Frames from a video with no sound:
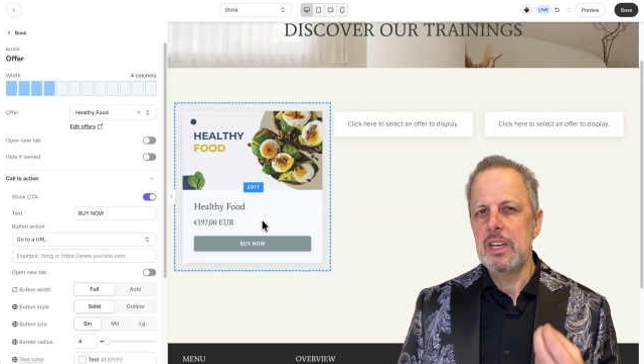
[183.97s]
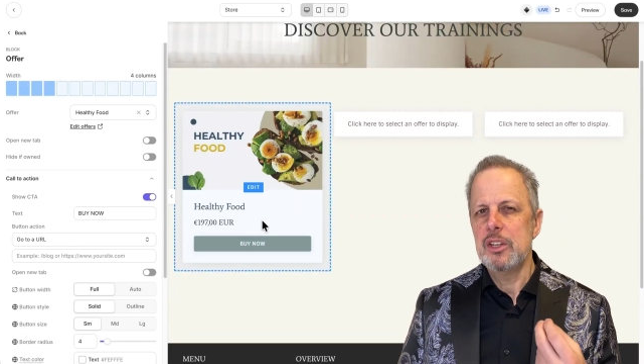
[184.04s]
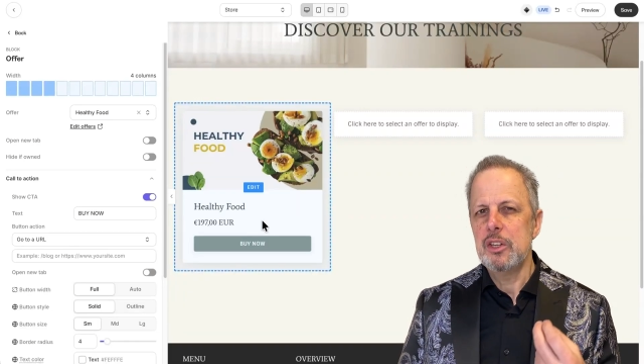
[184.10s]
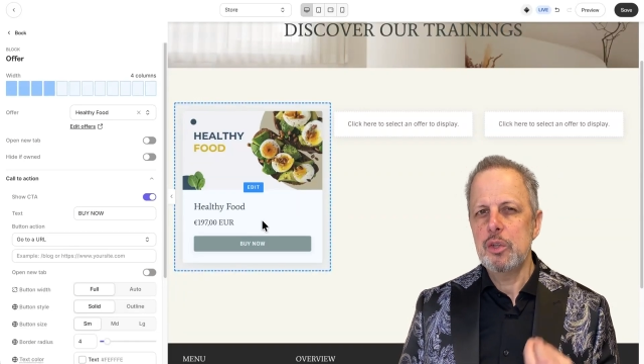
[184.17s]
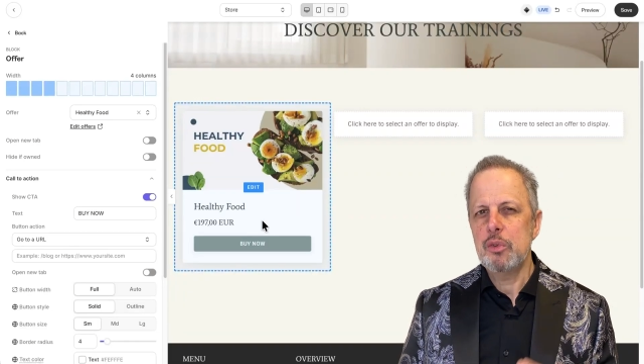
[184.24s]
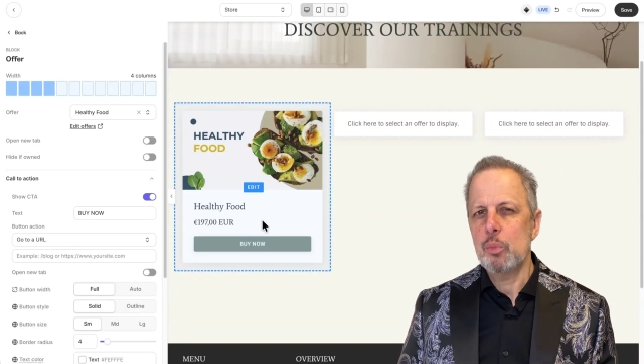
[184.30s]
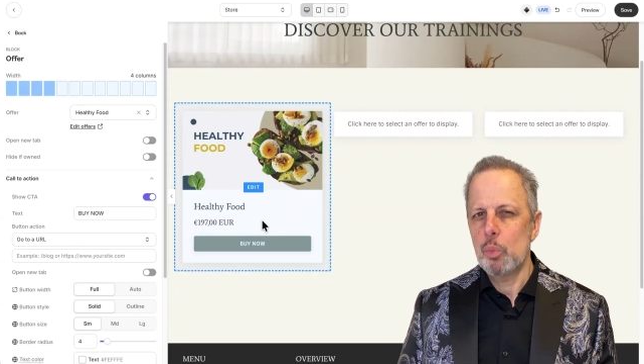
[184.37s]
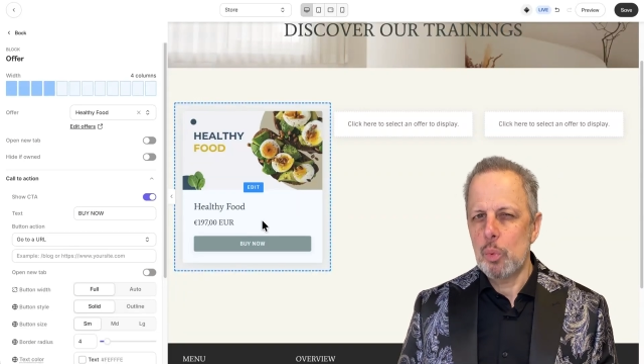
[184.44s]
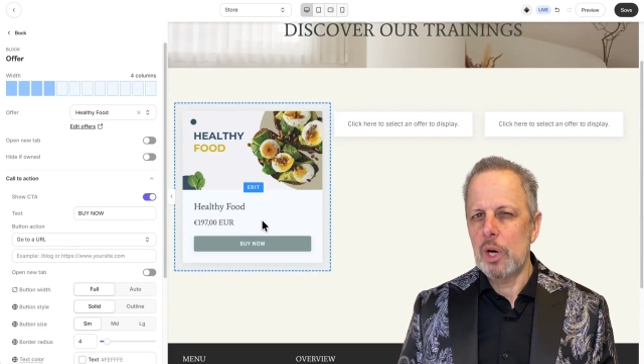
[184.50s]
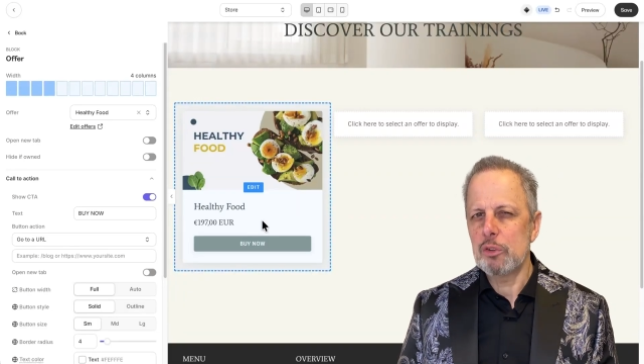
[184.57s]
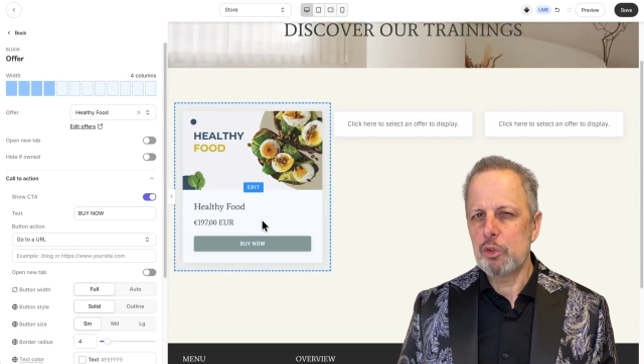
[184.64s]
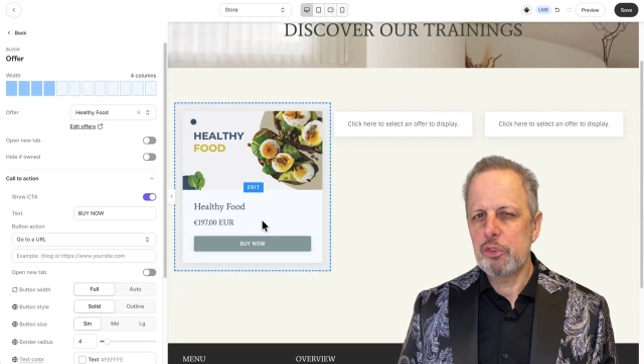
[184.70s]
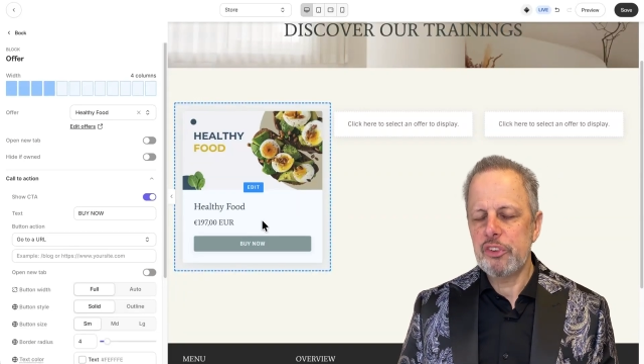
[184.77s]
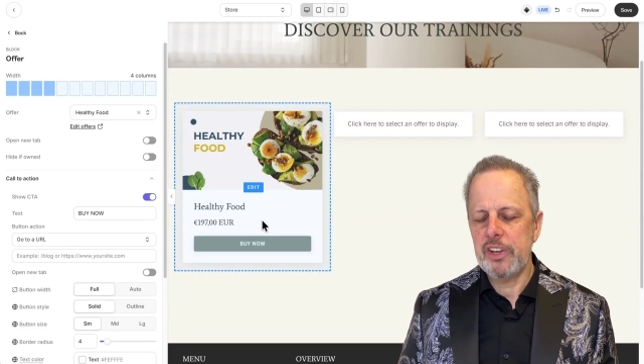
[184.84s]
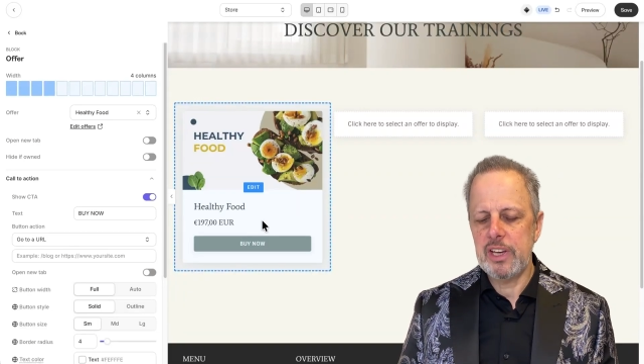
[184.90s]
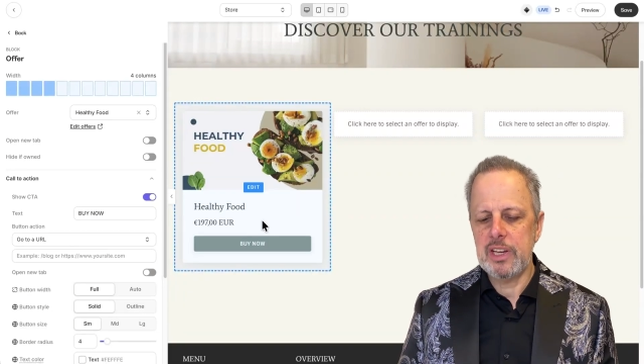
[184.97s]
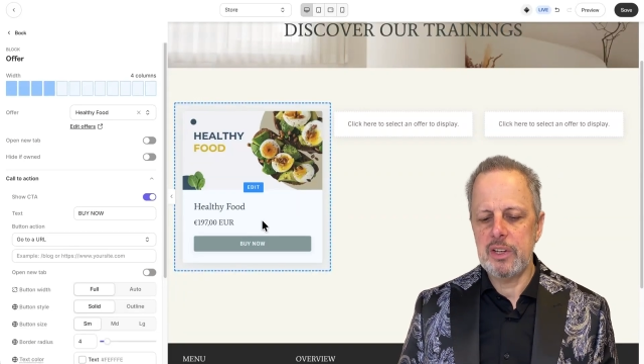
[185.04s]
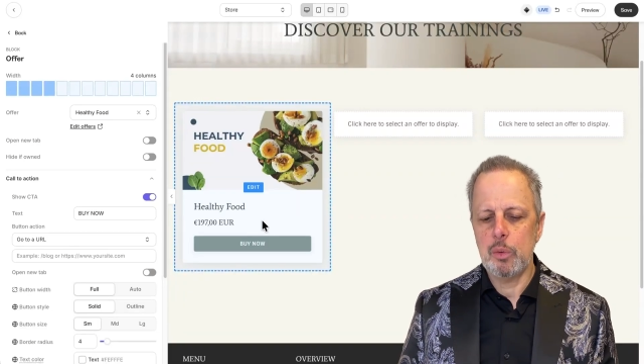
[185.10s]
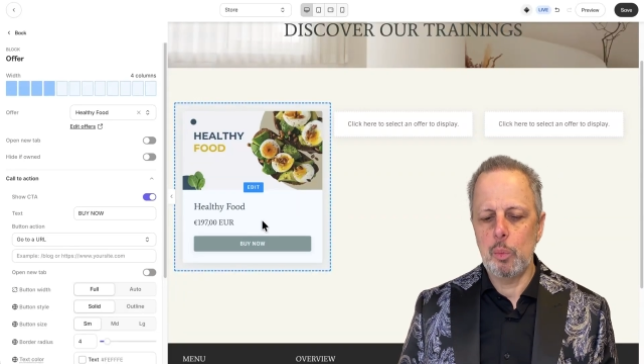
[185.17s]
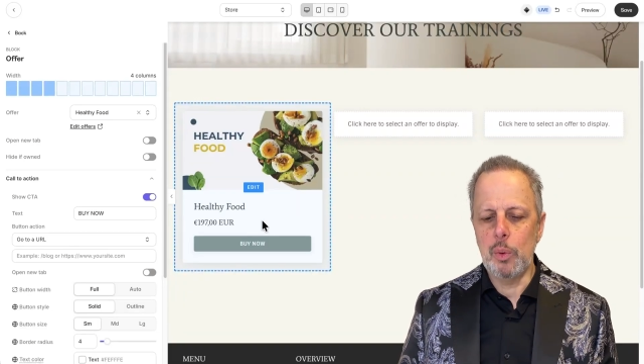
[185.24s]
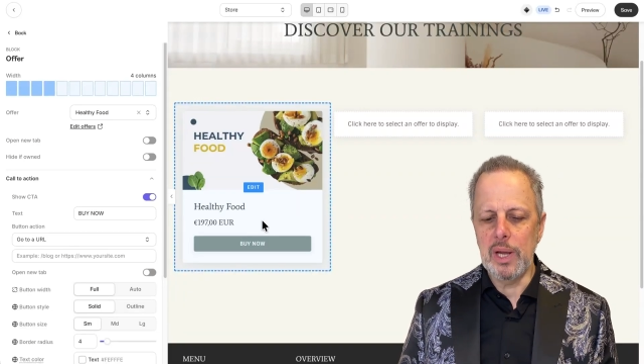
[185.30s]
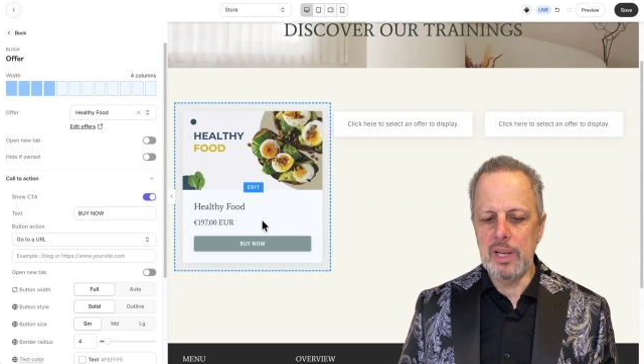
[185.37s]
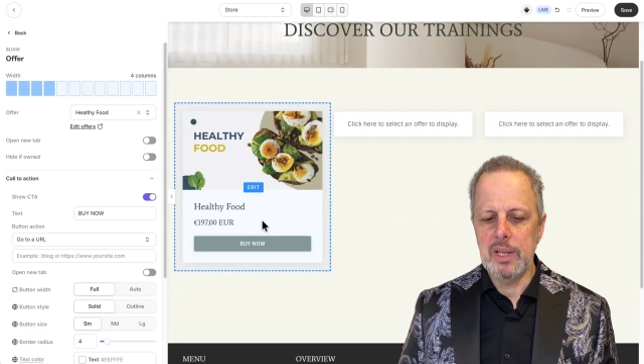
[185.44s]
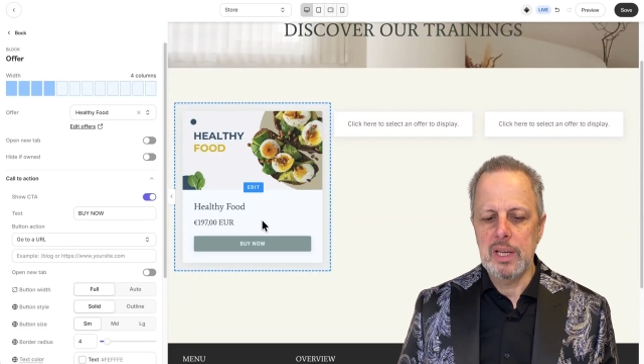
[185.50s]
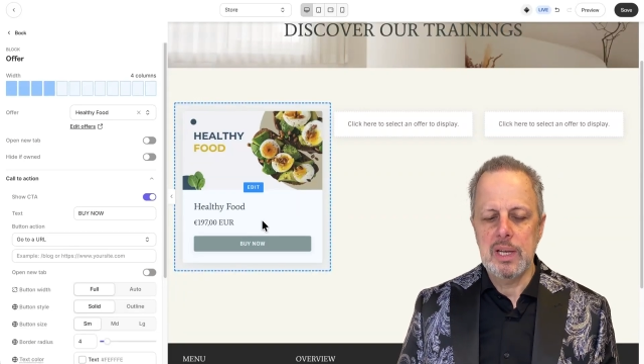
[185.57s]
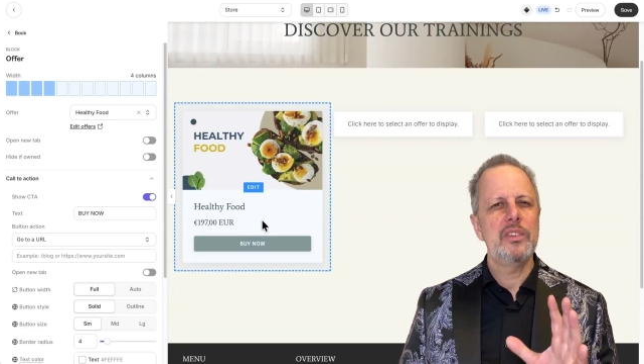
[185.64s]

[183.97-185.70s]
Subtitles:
you want to take it away.